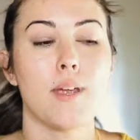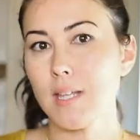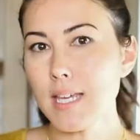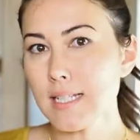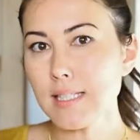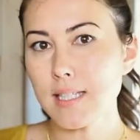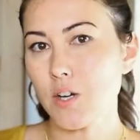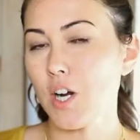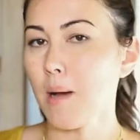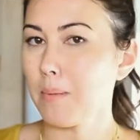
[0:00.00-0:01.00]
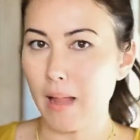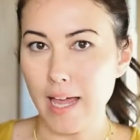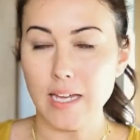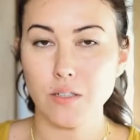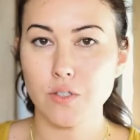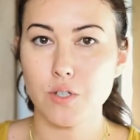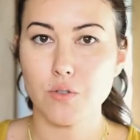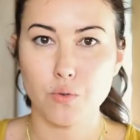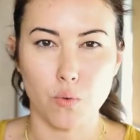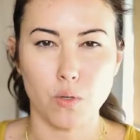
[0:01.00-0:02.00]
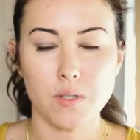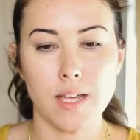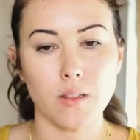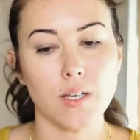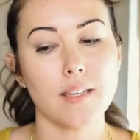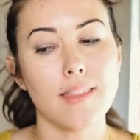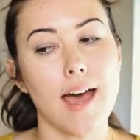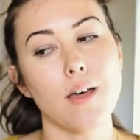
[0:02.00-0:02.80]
really consider applying to schools that look at